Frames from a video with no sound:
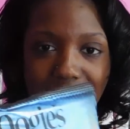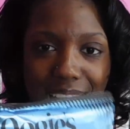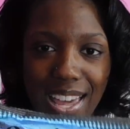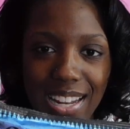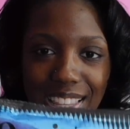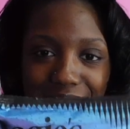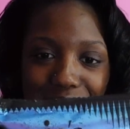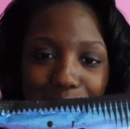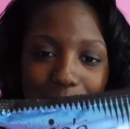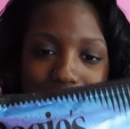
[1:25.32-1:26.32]
And this
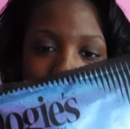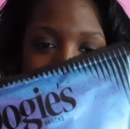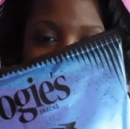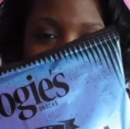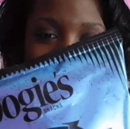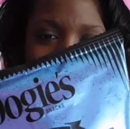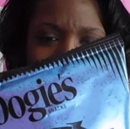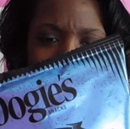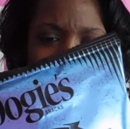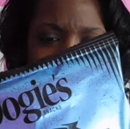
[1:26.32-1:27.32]
is what the
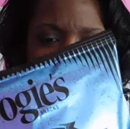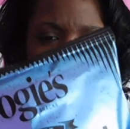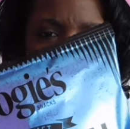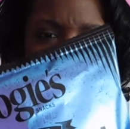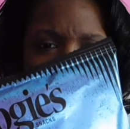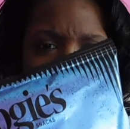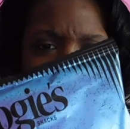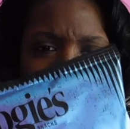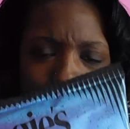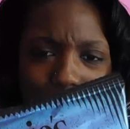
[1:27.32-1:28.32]
packaging looks like. It looks
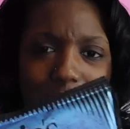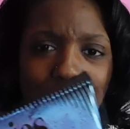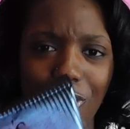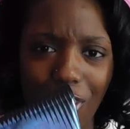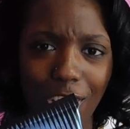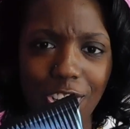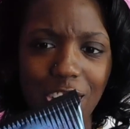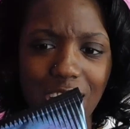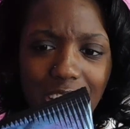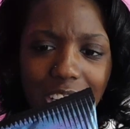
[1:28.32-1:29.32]
very
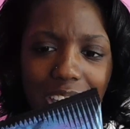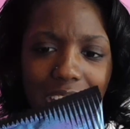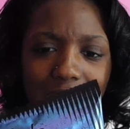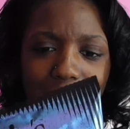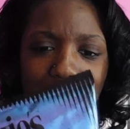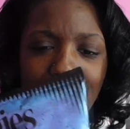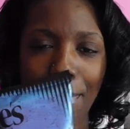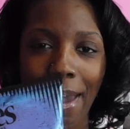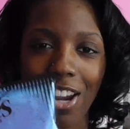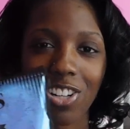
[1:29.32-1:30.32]
grungy looking, like the
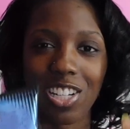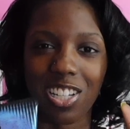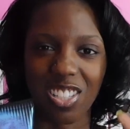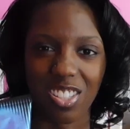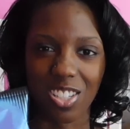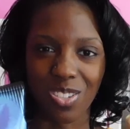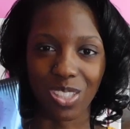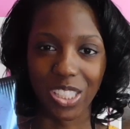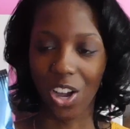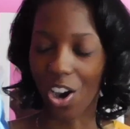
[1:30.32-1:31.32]
packaging just looks
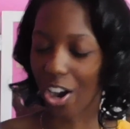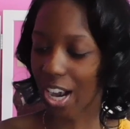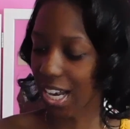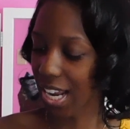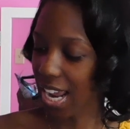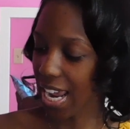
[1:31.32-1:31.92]
really hard.